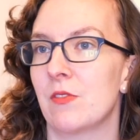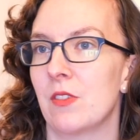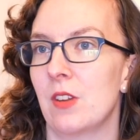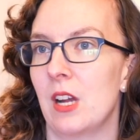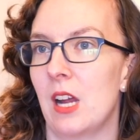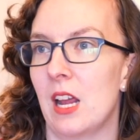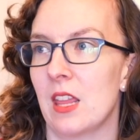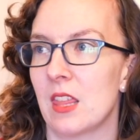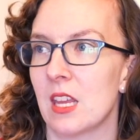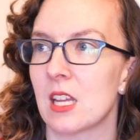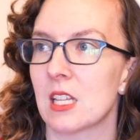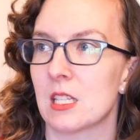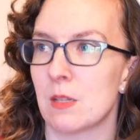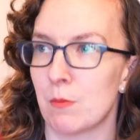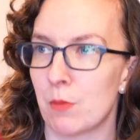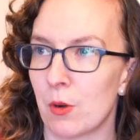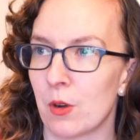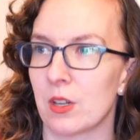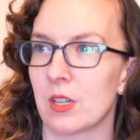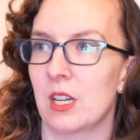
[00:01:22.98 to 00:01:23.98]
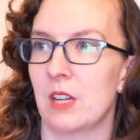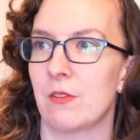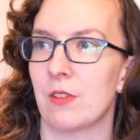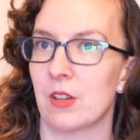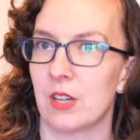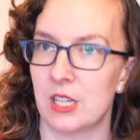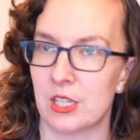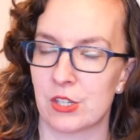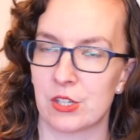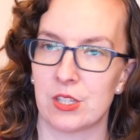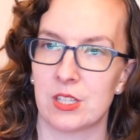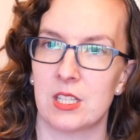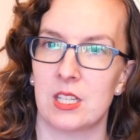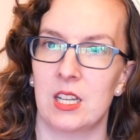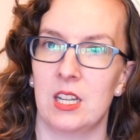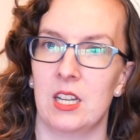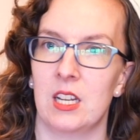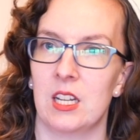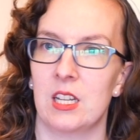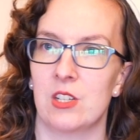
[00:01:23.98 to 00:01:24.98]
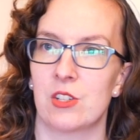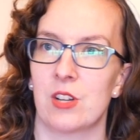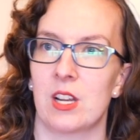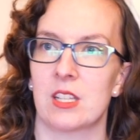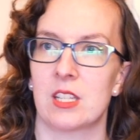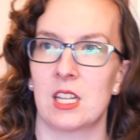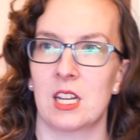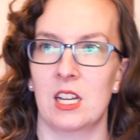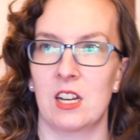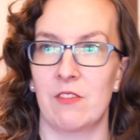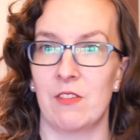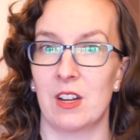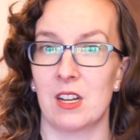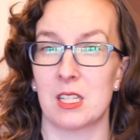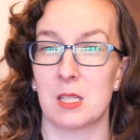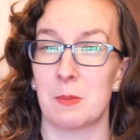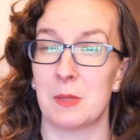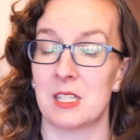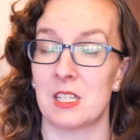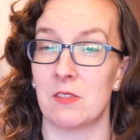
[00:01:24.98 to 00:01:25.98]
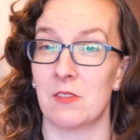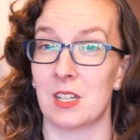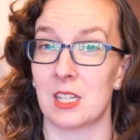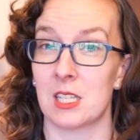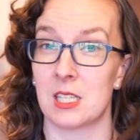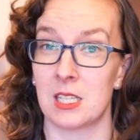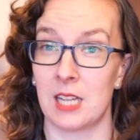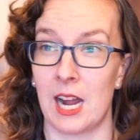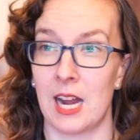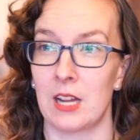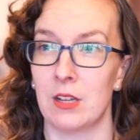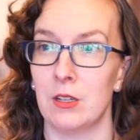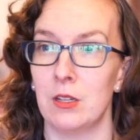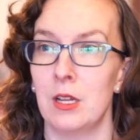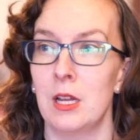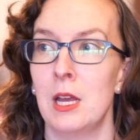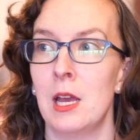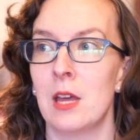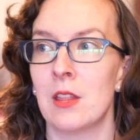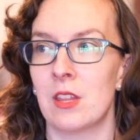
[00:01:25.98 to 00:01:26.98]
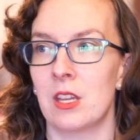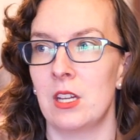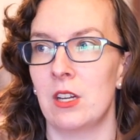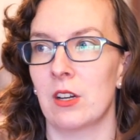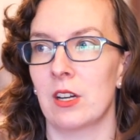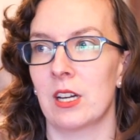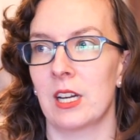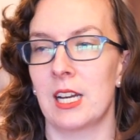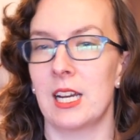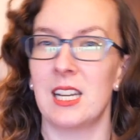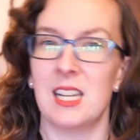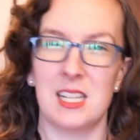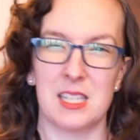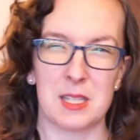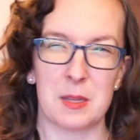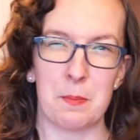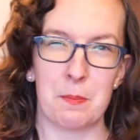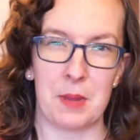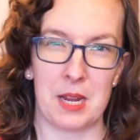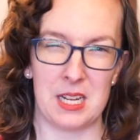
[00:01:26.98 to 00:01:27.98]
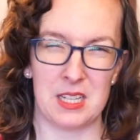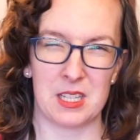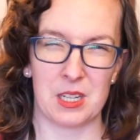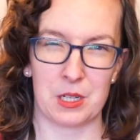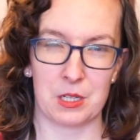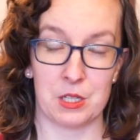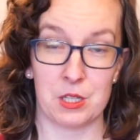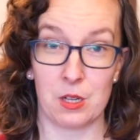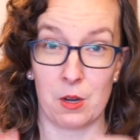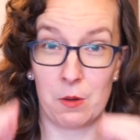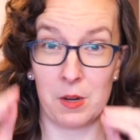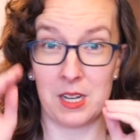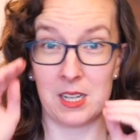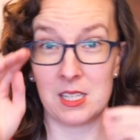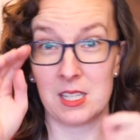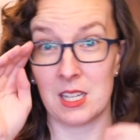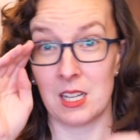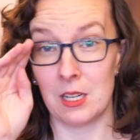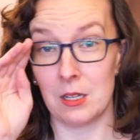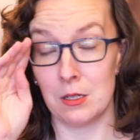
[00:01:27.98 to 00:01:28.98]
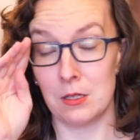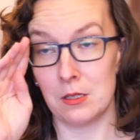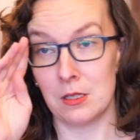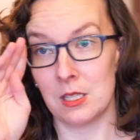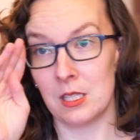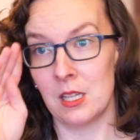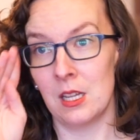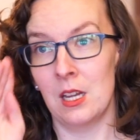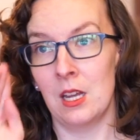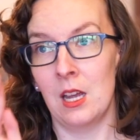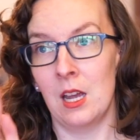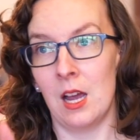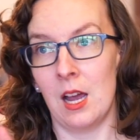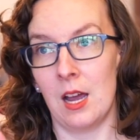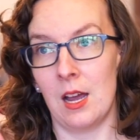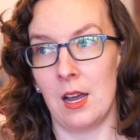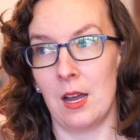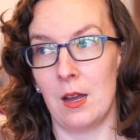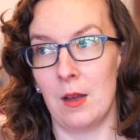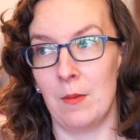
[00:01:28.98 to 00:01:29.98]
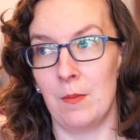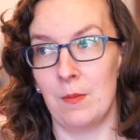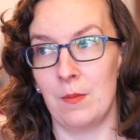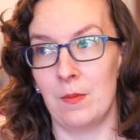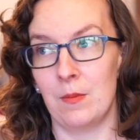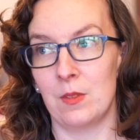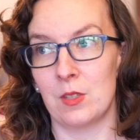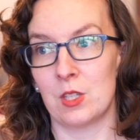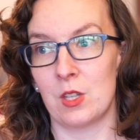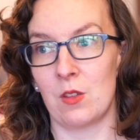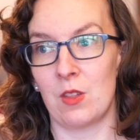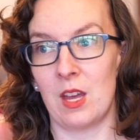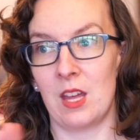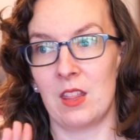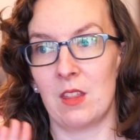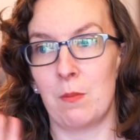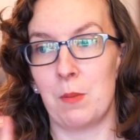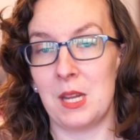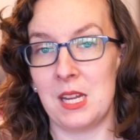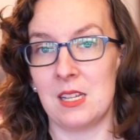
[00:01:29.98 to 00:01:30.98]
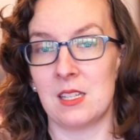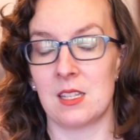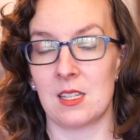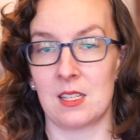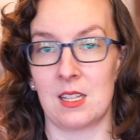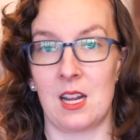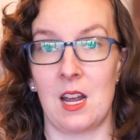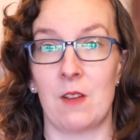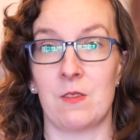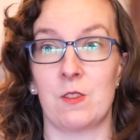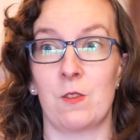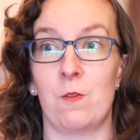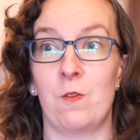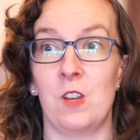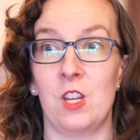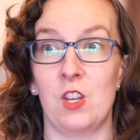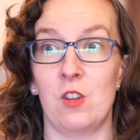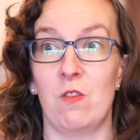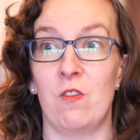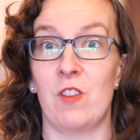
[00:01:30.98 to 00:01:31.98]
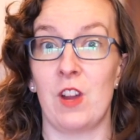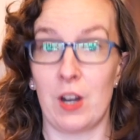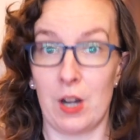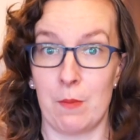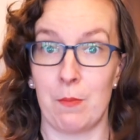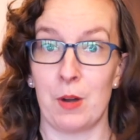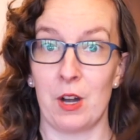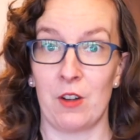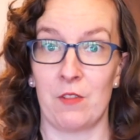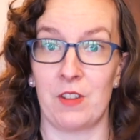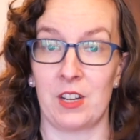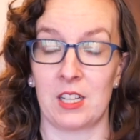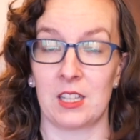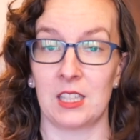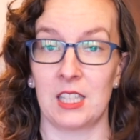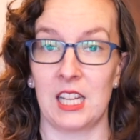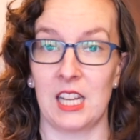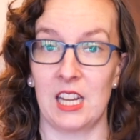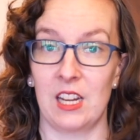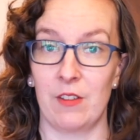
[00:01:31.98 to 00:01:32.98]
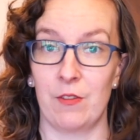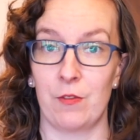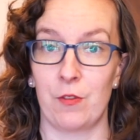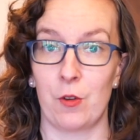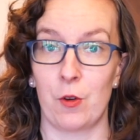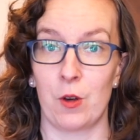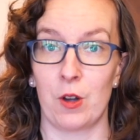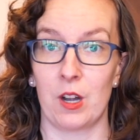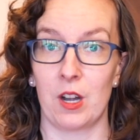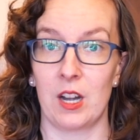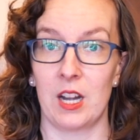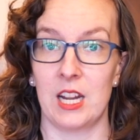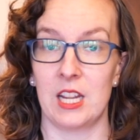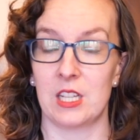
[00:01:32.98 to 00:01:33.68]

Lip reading: I think it's important if you're interested in dressing in a very specific style that you're gonna need some basic sewing skills so that the piece doesn't have to fit you very perfectly for